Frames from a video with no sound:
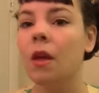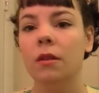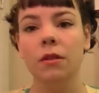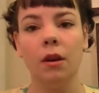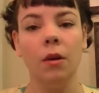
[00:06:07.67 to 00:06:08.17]

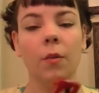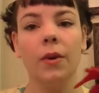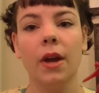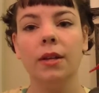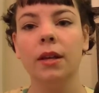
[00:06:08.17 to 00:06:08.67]
So,
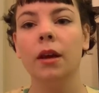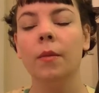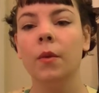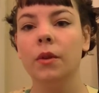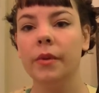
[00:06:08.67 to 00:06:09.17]
because I am
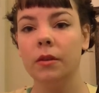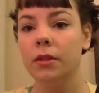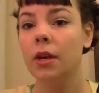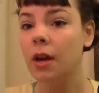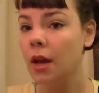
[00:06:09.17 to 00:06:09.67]
going to be
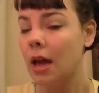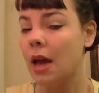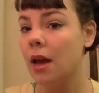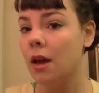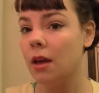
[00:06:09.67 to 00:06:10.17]
using
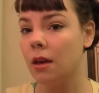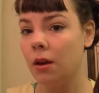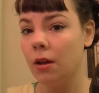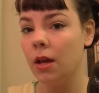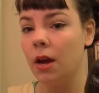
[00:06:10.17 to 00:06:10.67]
a
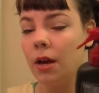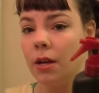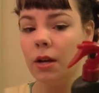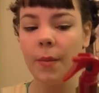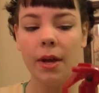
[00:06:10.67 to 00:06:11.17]
curling
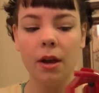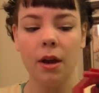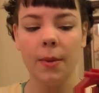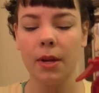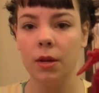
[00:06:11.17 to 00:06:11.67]
iron on my hair,
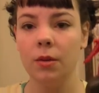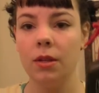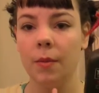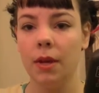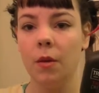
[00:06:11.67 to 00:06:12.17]
I'm going to use
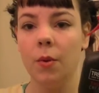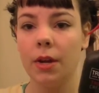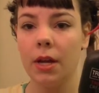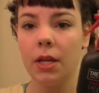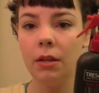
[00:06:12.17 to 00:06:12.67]
some heat
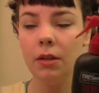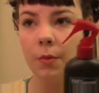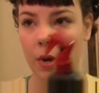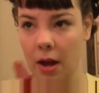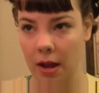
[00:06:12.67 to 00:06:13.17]
protectant
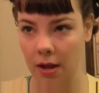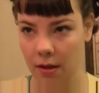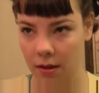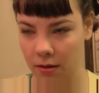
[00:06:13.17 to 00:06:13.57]
spray.